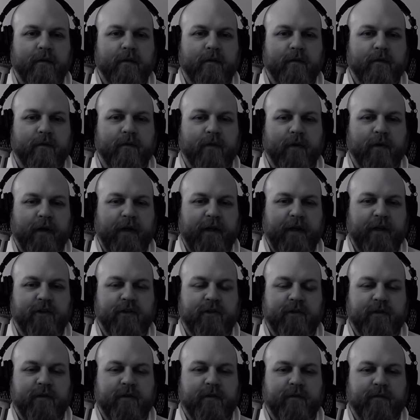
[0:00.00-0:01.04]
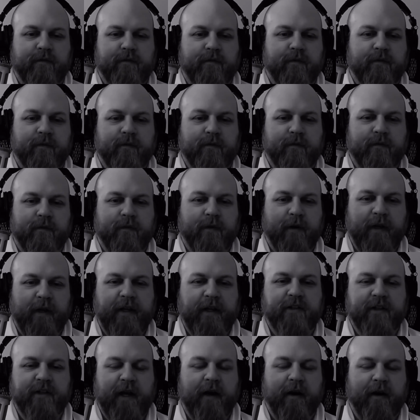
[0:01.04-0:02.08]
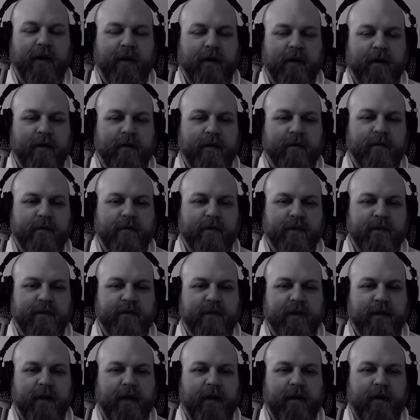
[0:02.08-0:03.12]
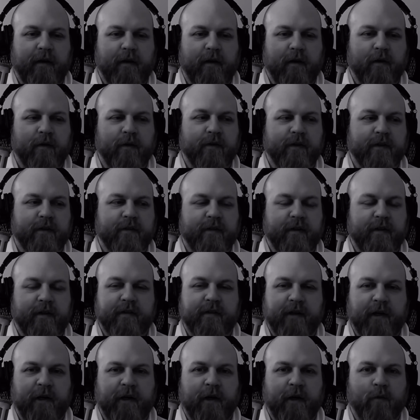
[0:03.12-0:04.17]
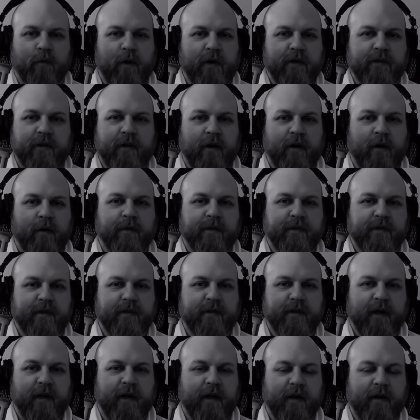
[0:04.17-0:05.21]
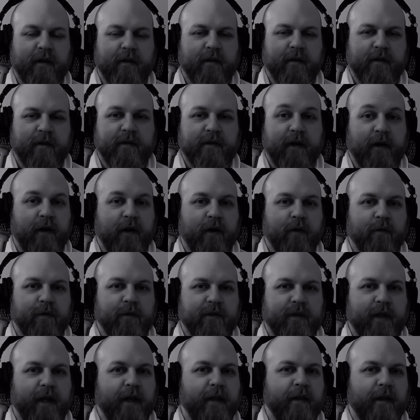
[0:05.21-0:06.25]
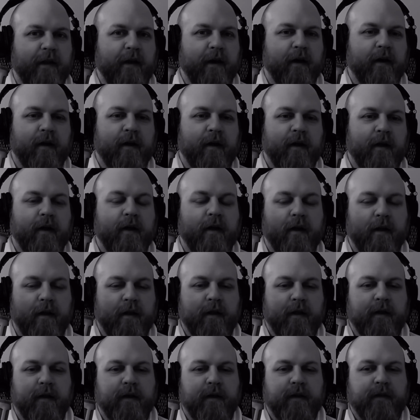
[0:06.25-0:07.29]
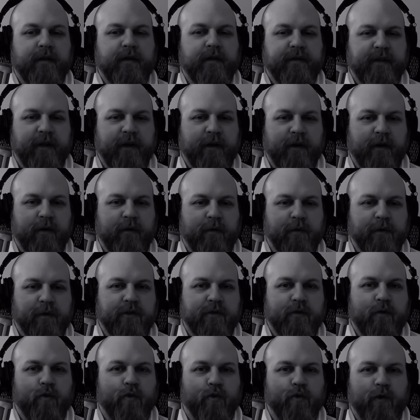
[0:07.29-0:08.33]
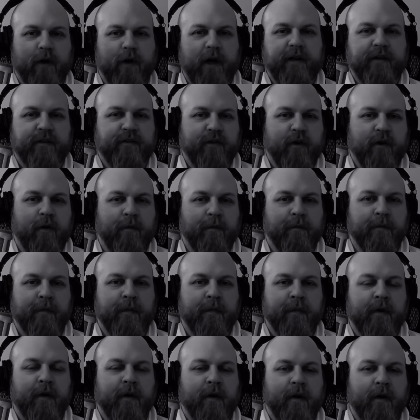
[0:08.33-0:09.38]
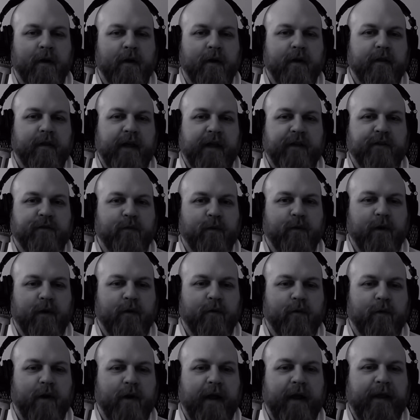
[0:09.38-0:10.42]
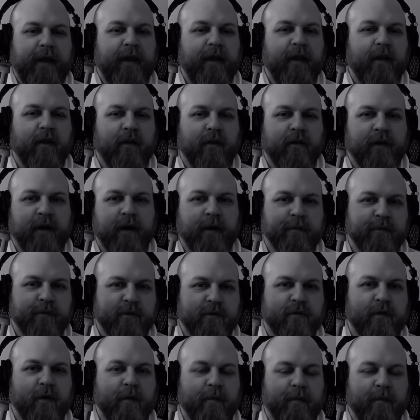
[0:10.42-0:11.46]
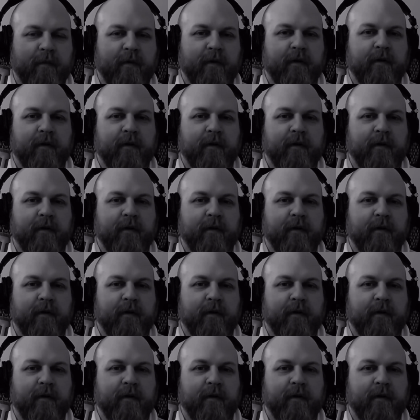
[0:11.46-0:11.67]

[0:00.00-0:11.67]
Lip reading: for each area to say, oh, this area wasn't always this area. This area was Gitlia. This area was Rhizome. That's where Rye Hill comes from.